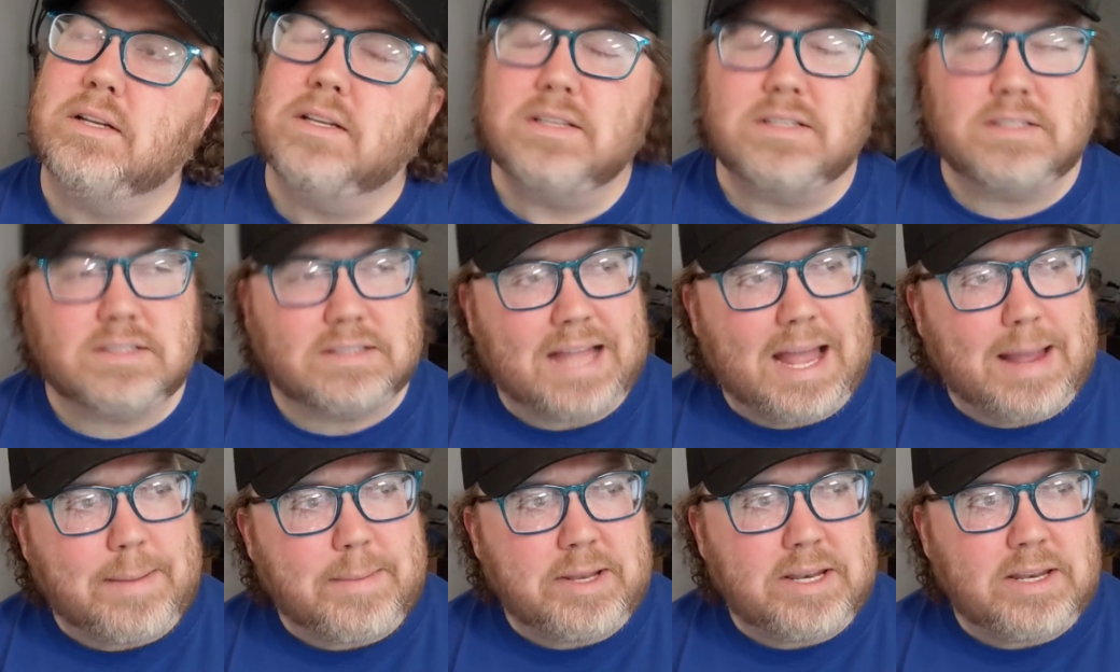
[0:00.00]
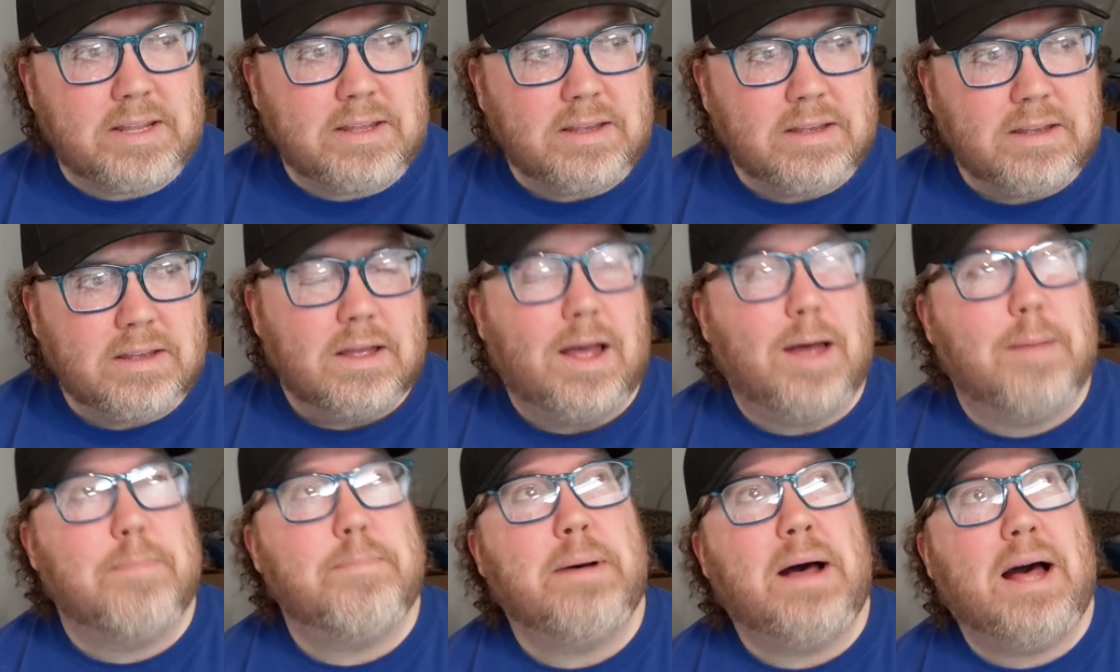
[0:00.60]
slammin',
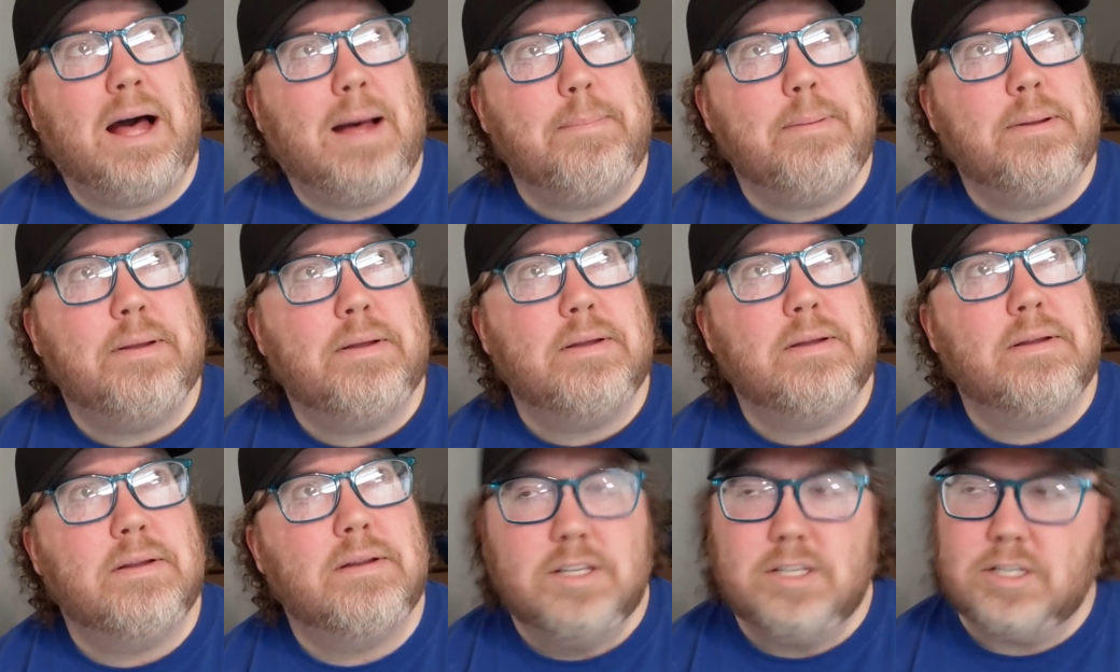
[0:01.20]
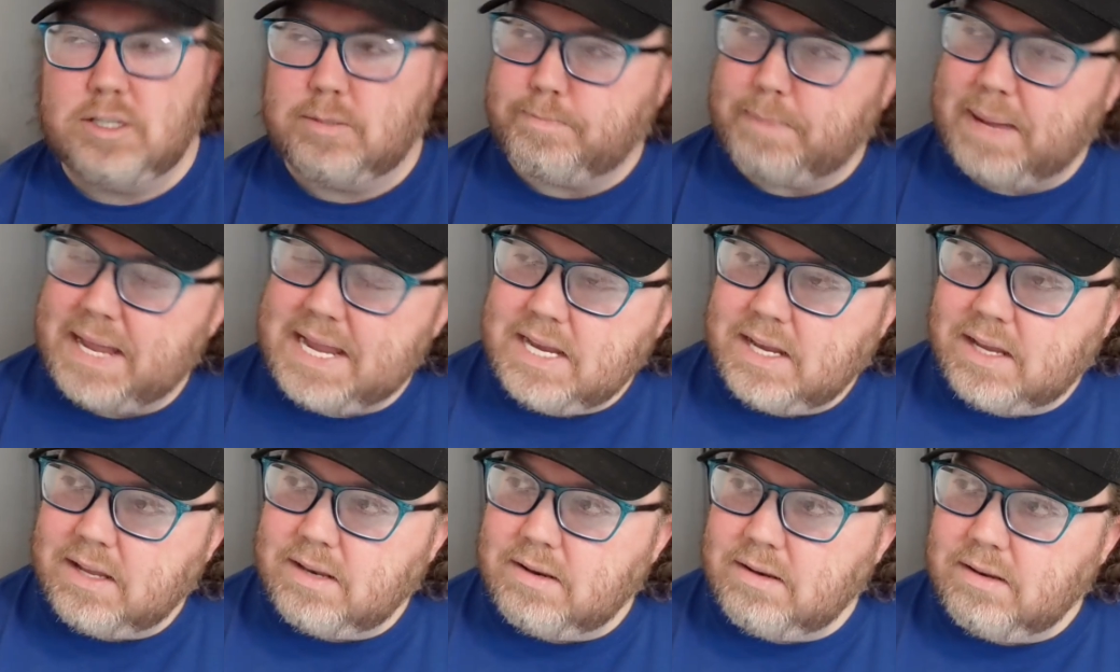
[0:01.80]
a bop,
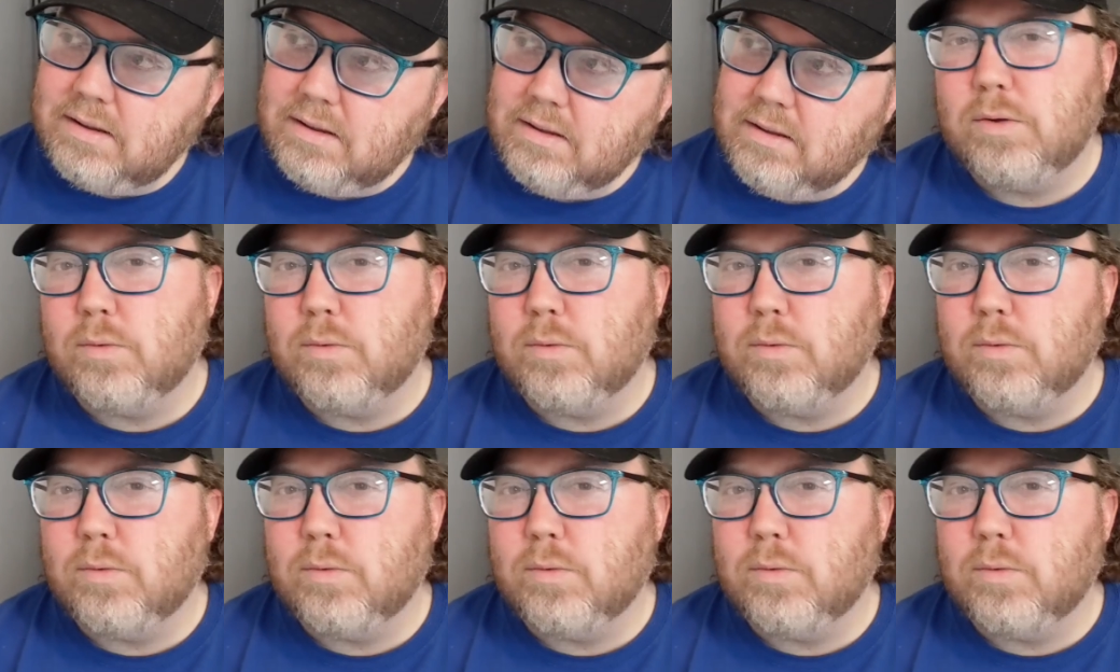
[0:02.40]
spankin'.